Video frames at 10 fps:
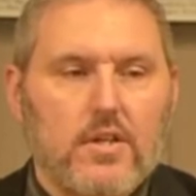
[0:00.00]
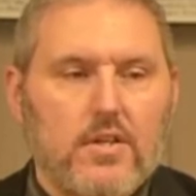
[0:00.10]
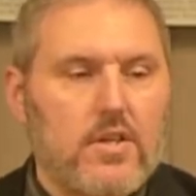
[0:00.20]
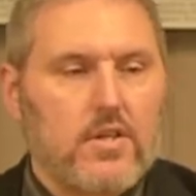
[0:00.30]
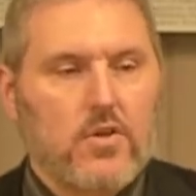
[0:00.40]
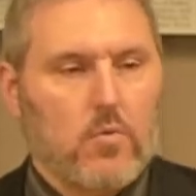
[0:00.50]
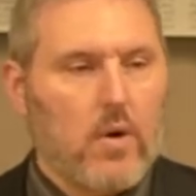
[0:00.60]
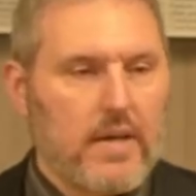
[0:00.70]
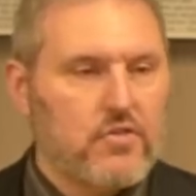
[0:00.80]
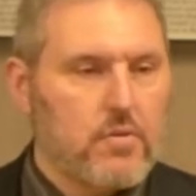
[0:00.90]
That your
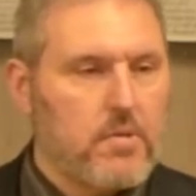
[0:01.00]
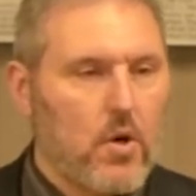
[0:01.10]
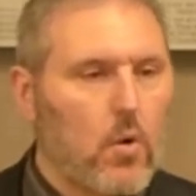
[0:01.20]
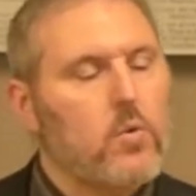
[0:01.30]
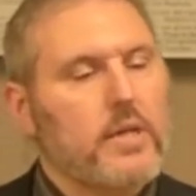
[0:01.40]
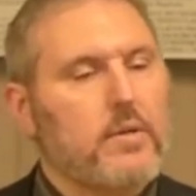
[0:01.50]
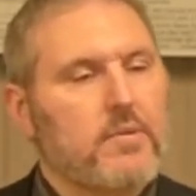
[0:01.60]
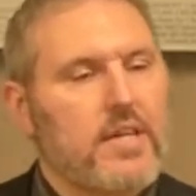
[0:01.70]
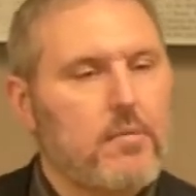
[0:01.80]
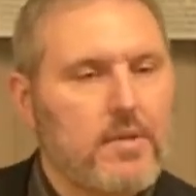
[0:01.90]
wife should be holy and
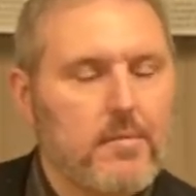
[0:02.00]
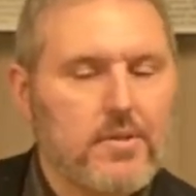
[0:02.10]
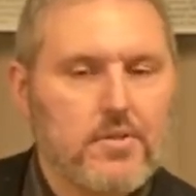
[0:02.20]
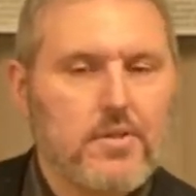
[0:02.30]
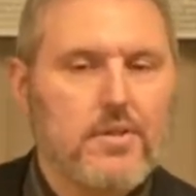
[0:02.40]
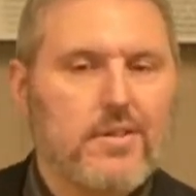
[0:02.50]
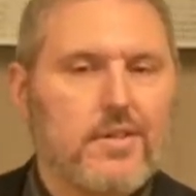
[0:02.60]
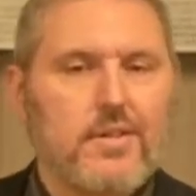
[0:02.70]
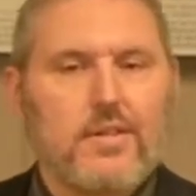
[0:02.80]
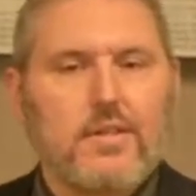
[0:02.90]
without blemish.
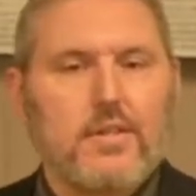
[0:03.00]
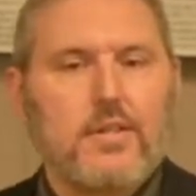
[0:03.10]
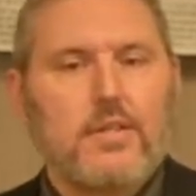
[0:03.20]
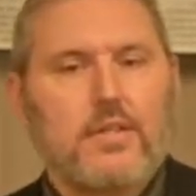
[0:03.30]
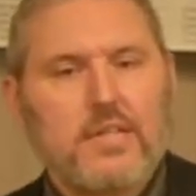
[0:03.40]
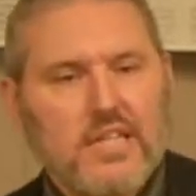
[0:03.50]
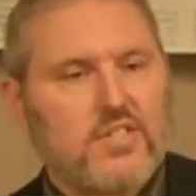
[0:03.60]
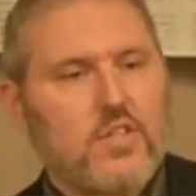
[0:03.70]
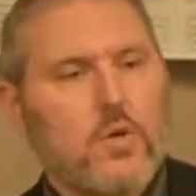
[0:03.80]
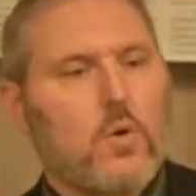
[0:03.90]
That's
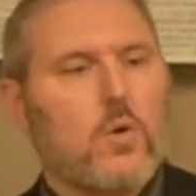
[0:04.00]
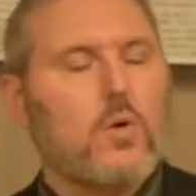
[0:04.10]
the goal.